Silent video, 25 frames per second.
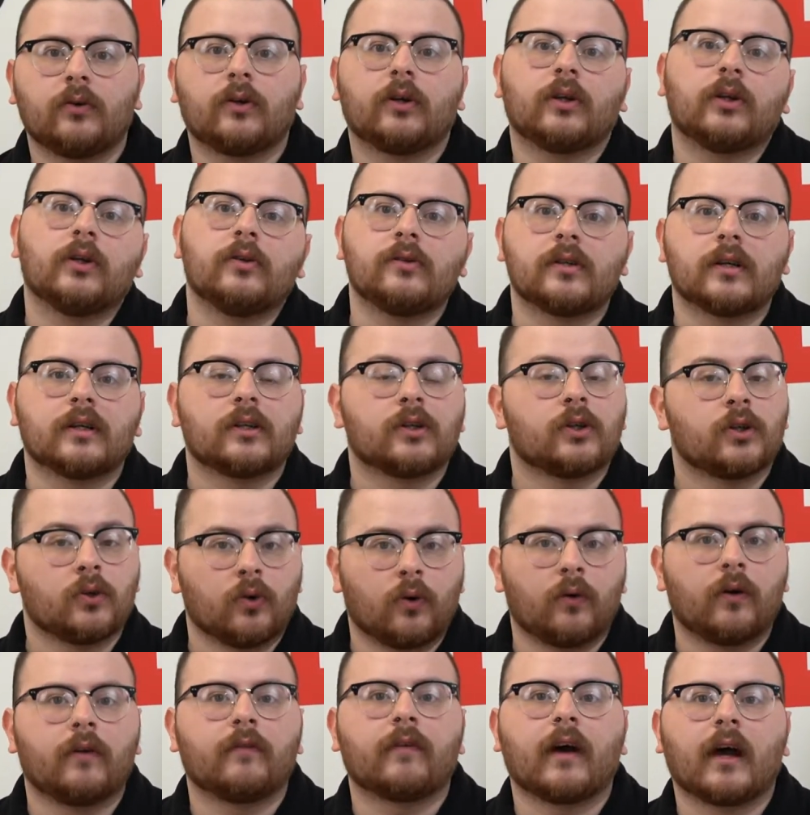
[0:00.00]
can use it to
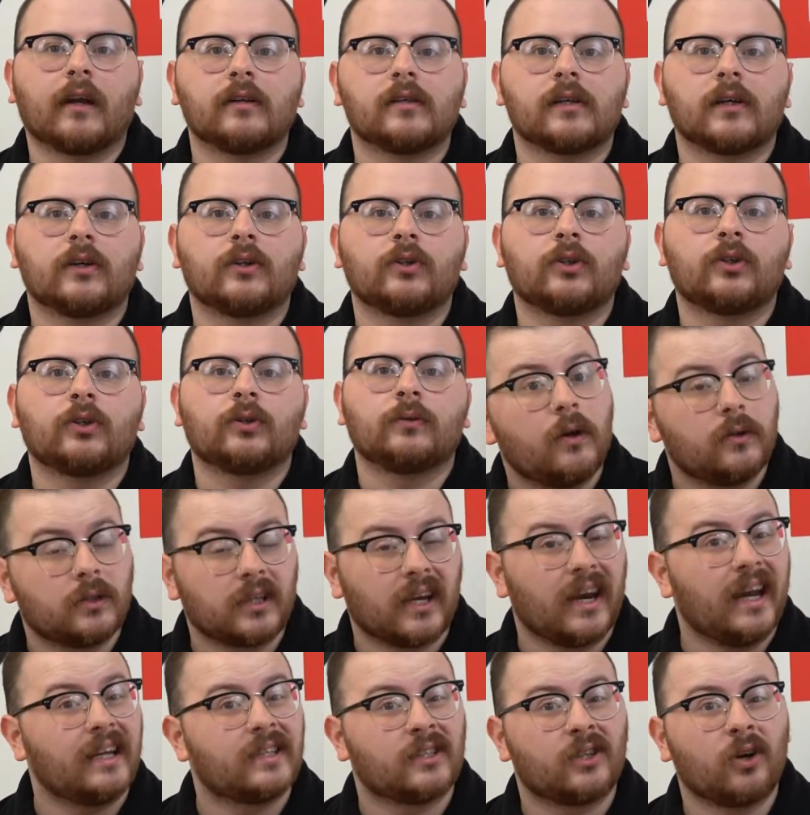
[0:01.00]
your advantage. So
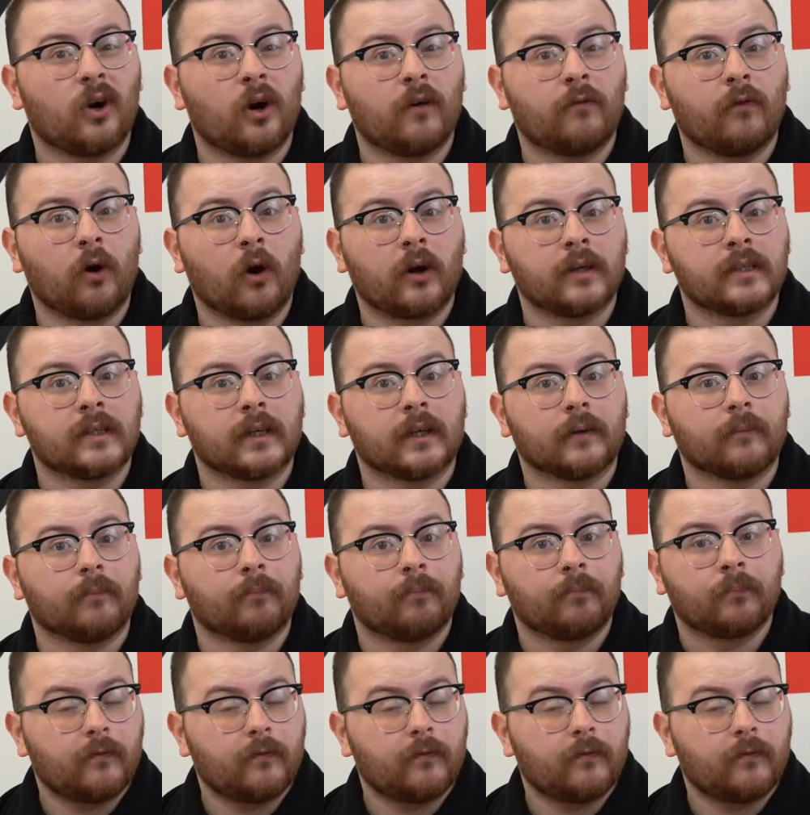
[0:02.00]
let's dive right in.